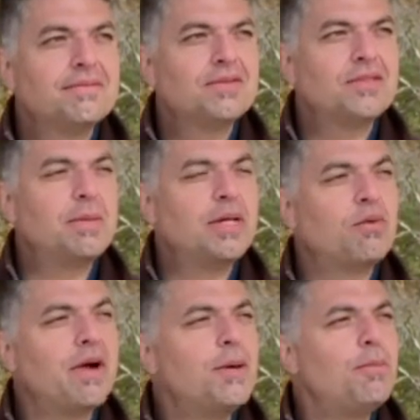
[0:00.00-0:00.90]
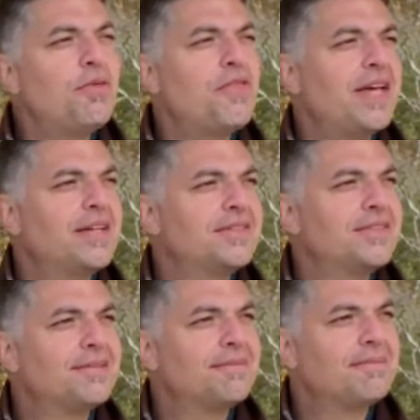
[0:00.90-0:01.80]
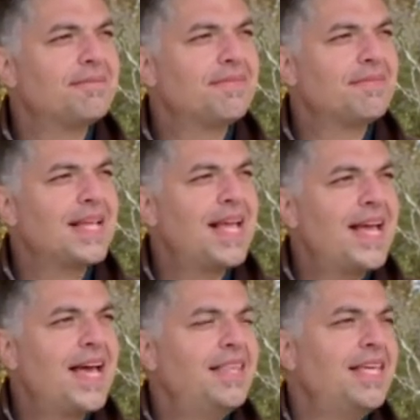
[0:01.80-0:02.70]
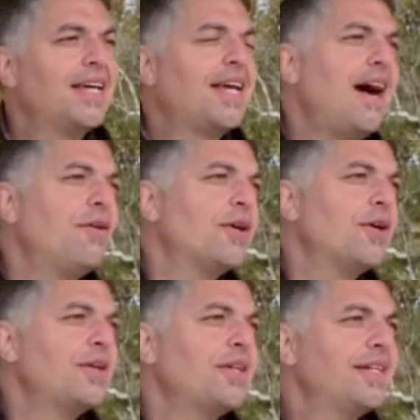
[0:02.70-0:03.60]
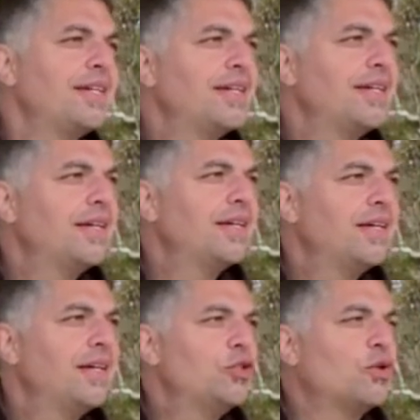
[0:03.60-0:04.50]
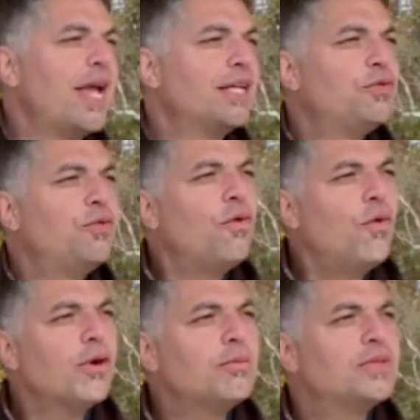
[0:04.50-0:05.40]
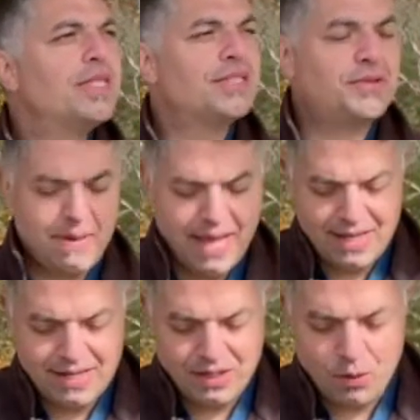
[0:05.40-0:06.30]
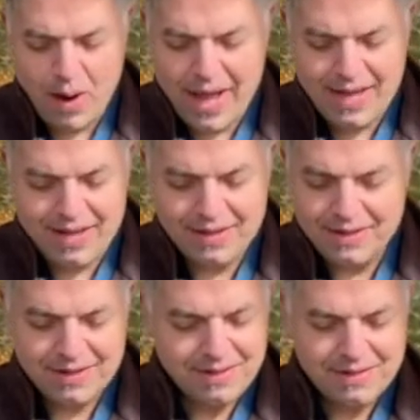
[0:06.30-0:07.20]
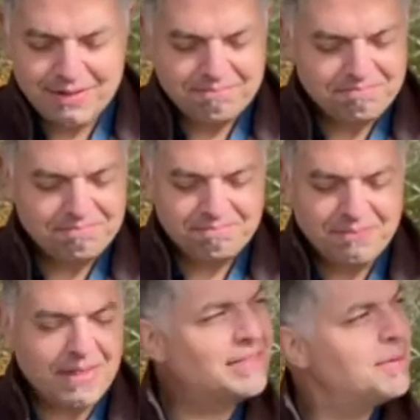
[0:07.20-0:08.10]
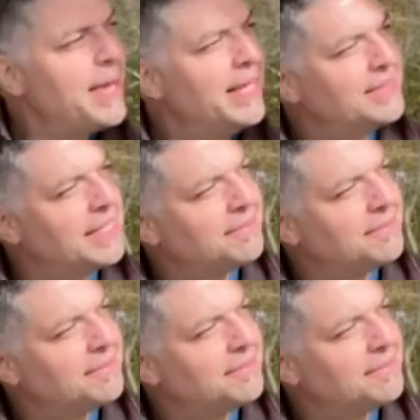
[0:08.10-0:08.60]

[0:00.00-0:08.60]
some incredible things, and the encounter transforms this man in a way that's amazing.